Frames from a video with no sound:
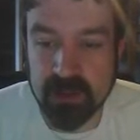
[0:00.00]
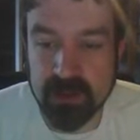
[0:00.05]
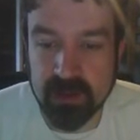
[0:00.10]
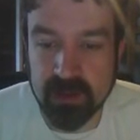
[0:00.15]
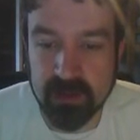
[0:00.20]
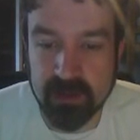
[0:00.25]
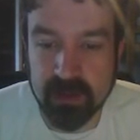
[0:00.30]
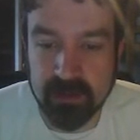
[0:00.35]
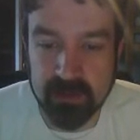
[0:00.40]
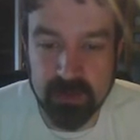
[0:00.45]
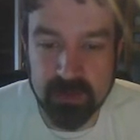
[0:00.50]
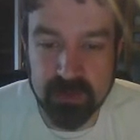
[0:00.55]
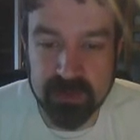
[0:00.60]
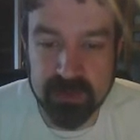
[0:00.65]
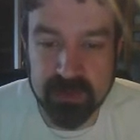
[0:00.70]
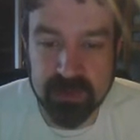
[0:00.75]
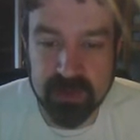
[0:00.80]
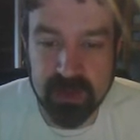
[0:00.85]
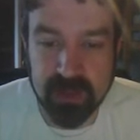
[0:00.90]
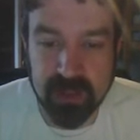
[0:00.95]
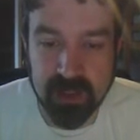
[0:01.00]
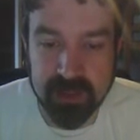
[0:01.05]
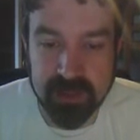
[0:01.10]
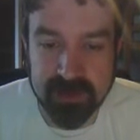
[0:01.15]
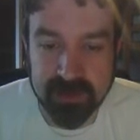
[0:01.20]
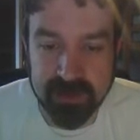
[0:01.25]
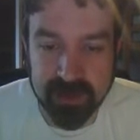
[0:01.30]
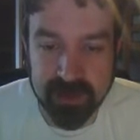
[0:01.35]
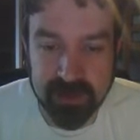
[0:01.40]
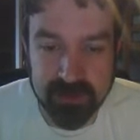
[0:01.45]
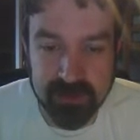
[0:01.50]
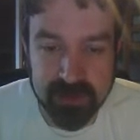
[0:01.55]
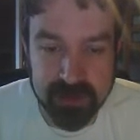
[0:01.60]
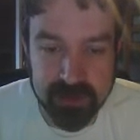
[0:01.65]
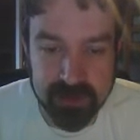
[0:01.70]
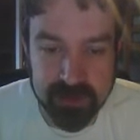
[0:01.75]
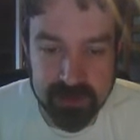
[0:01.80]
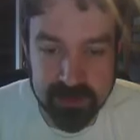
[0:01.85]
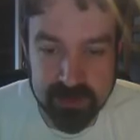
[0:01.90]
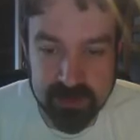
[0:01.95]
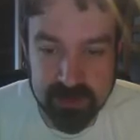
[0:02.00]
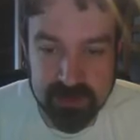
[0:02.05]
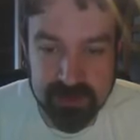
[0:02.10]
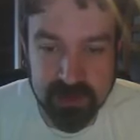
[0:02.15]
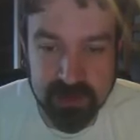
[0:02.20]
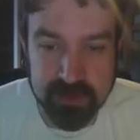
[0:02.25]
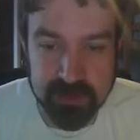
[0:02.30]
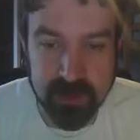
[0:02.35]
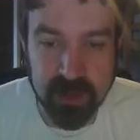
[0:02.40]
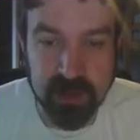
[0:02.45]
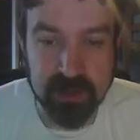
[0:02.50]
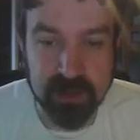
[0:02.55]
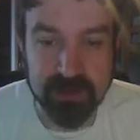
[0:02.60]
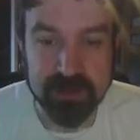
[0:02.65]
Most classes have shields of some kind.